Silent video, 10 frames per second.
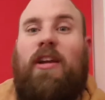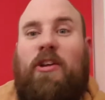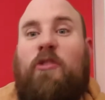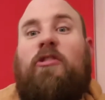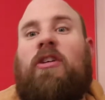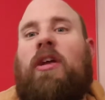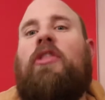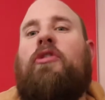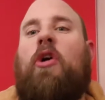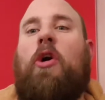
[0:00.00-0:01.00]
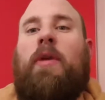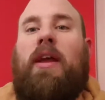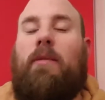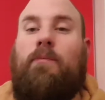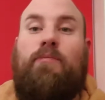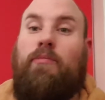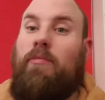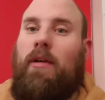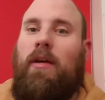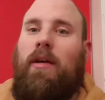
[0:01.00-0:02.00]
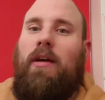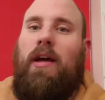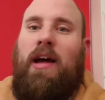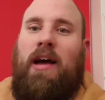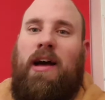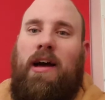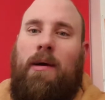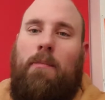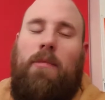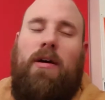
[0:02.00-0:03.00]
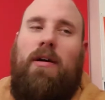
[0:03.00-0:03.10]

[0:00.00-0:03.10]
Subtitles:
You're just kind of thrown in. And